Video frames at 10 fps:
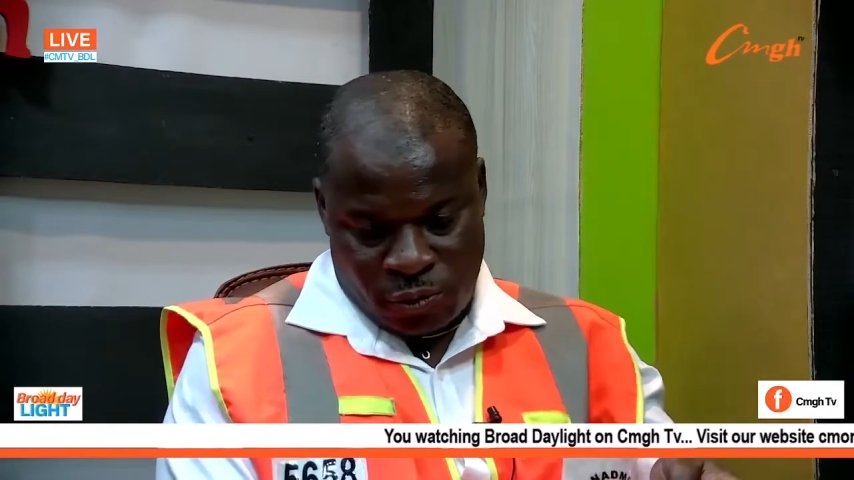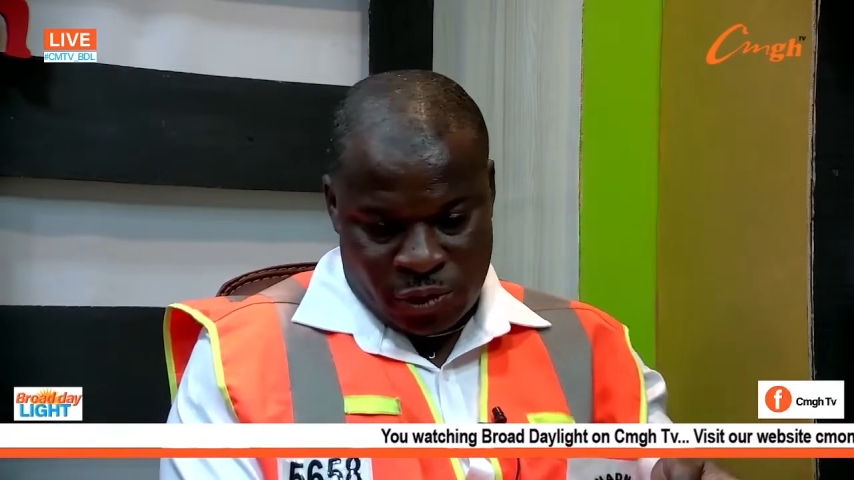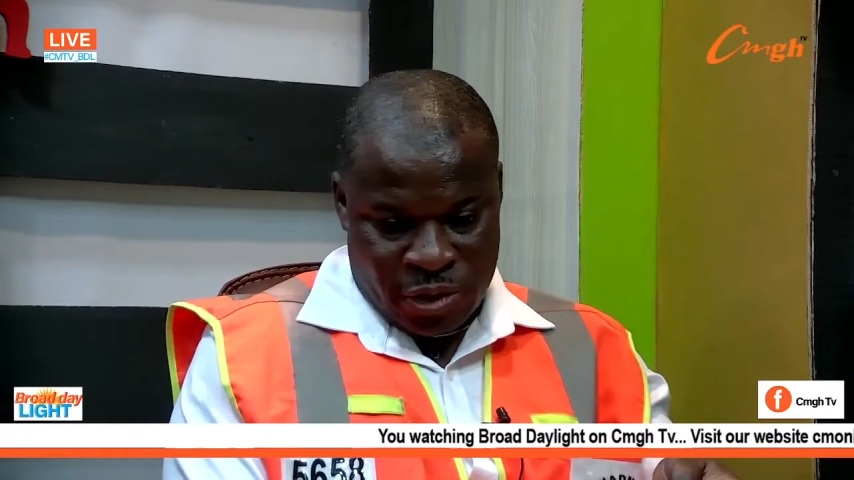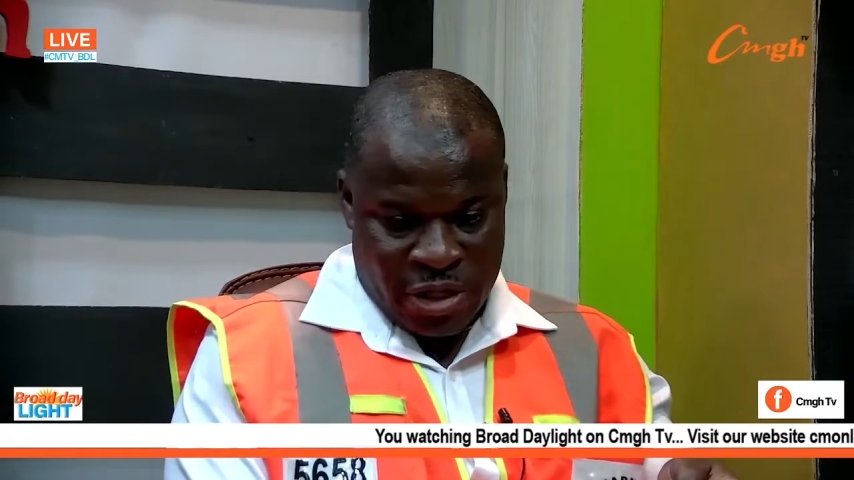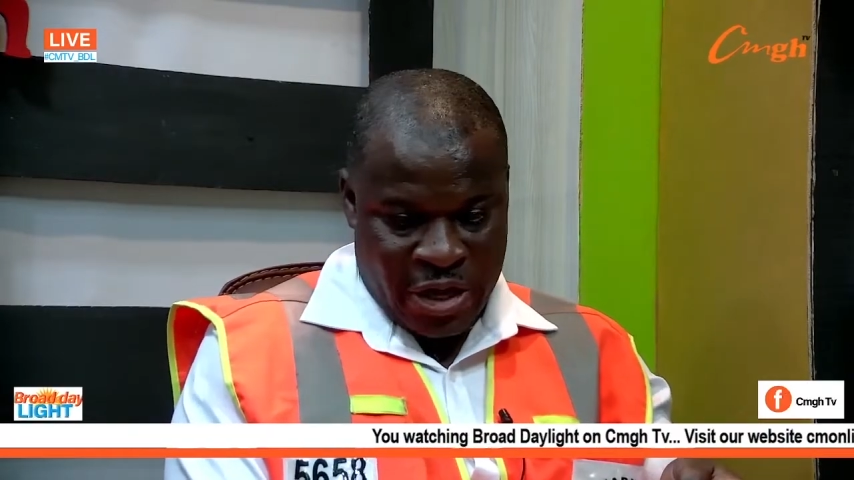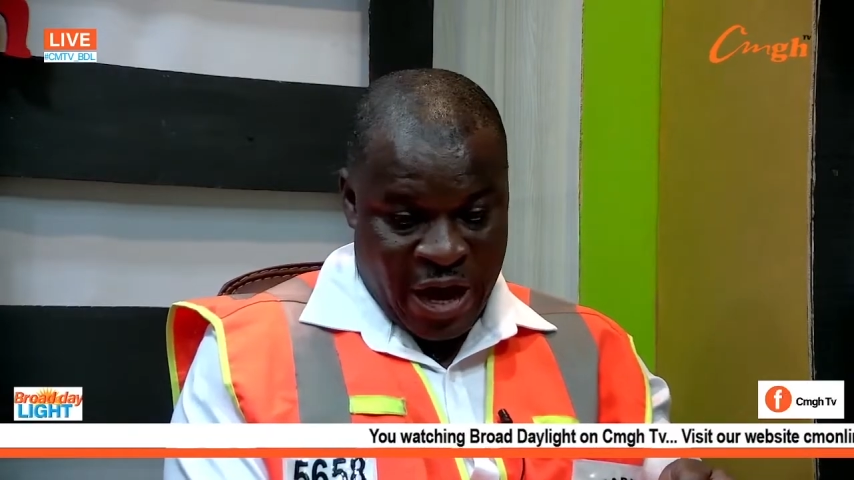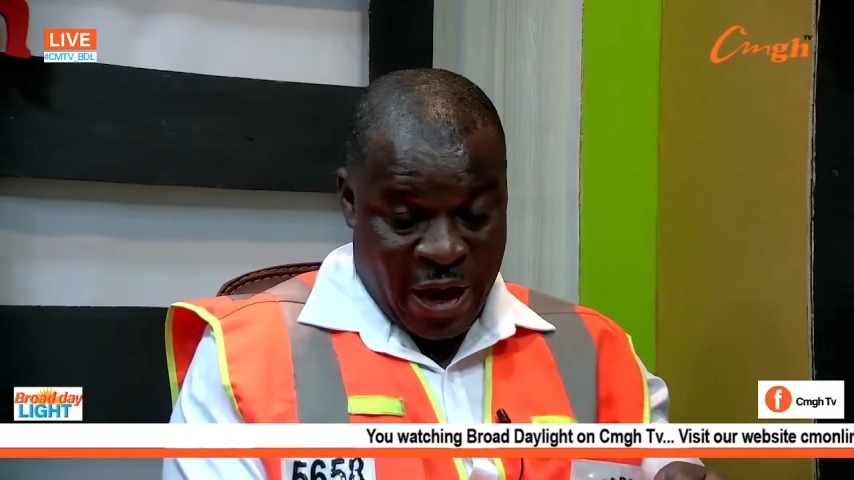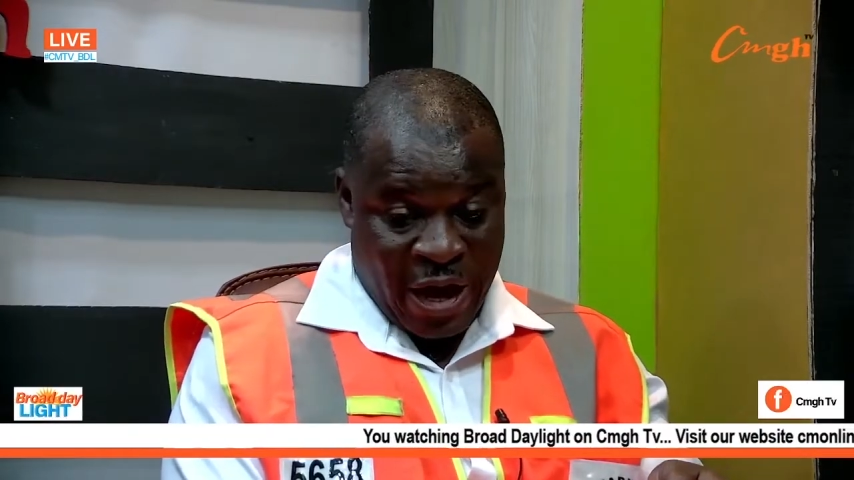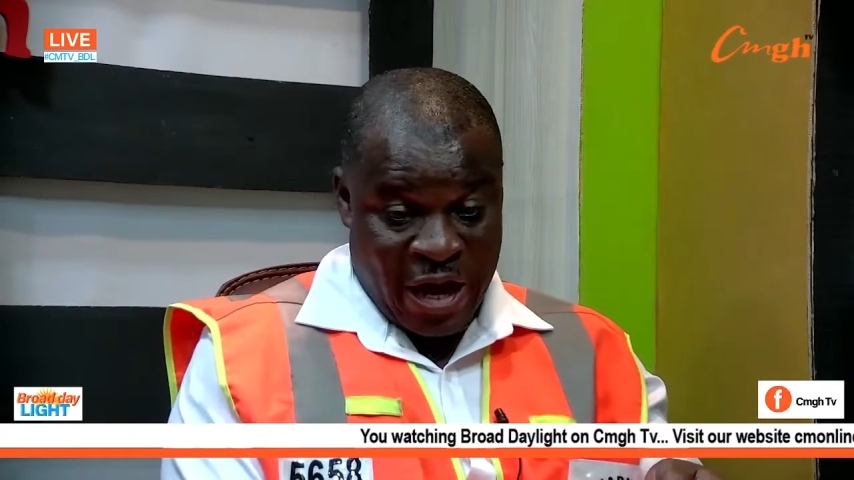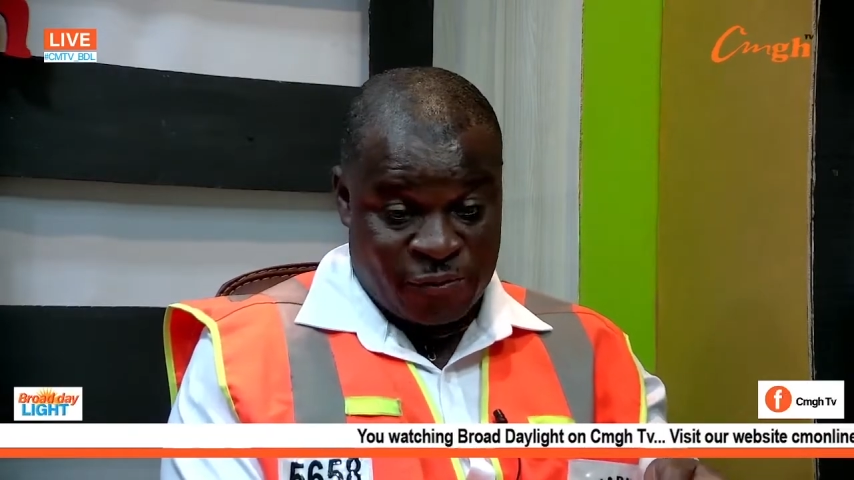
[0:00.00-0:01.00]
uh,
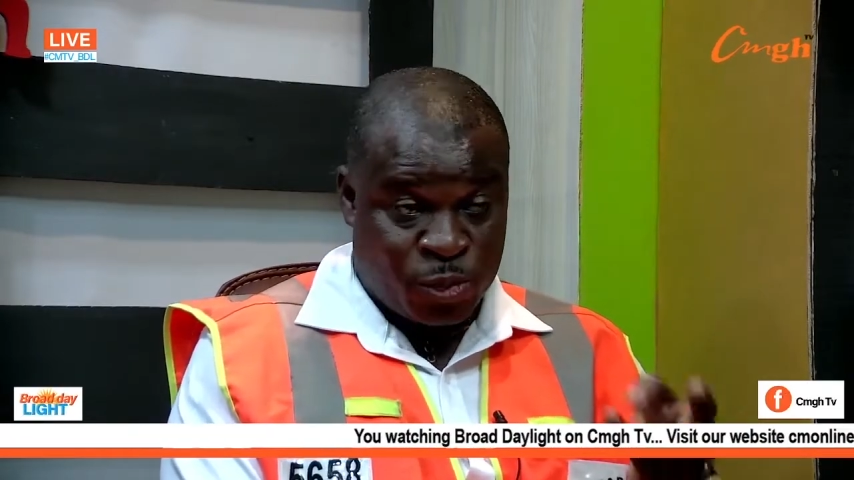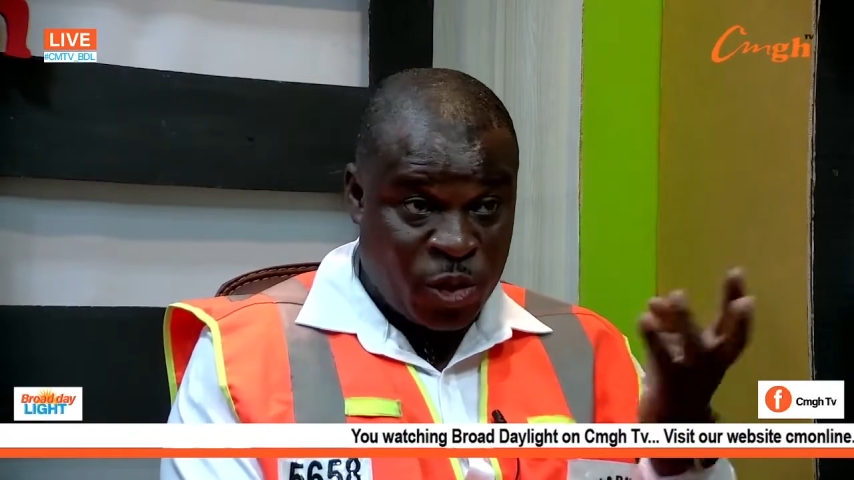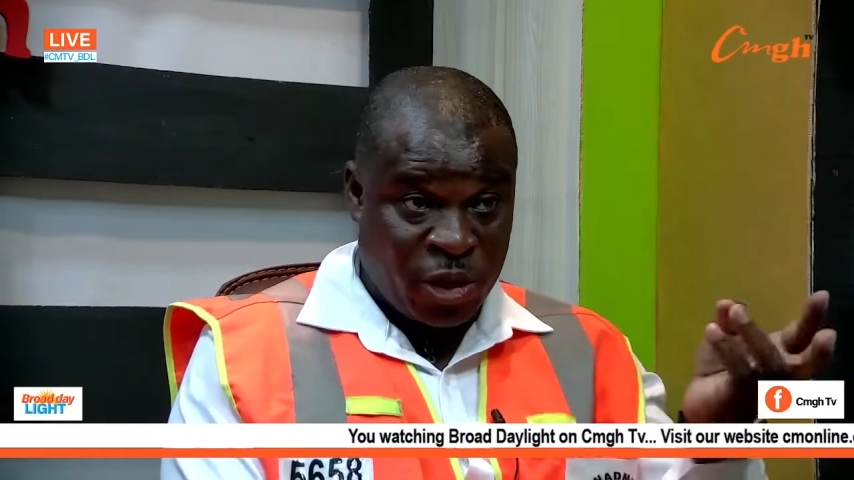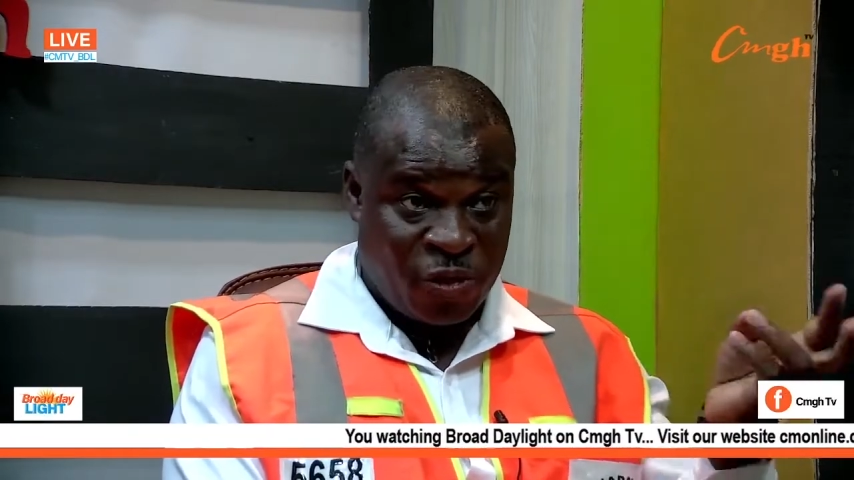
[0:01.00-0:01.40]
I have spoken